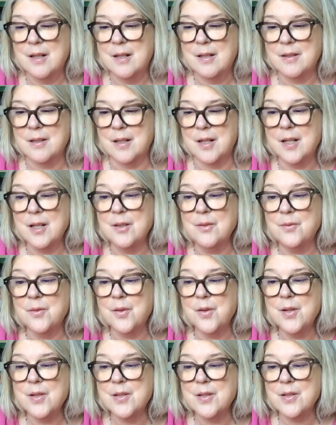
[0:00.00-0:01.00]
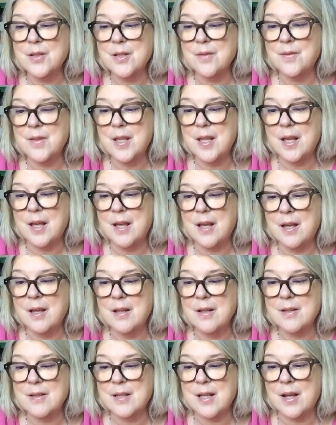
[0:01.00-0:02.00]
the little voices of the
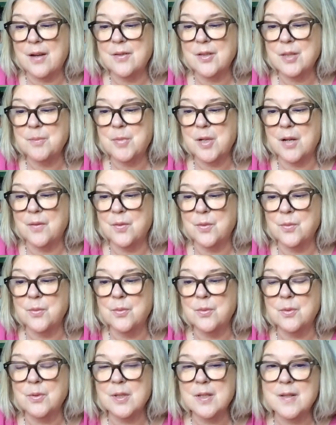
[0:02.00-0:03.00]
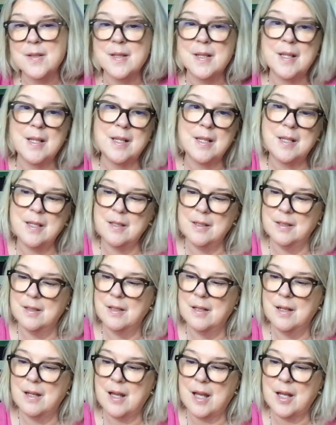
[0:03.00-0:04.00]
air sound above all the sea
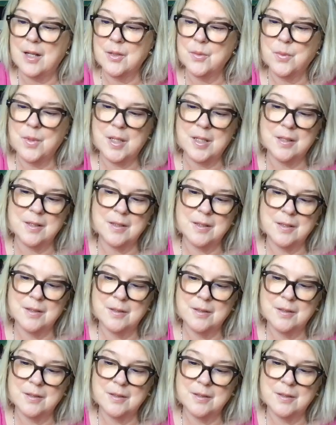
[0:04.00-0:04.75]
and wind.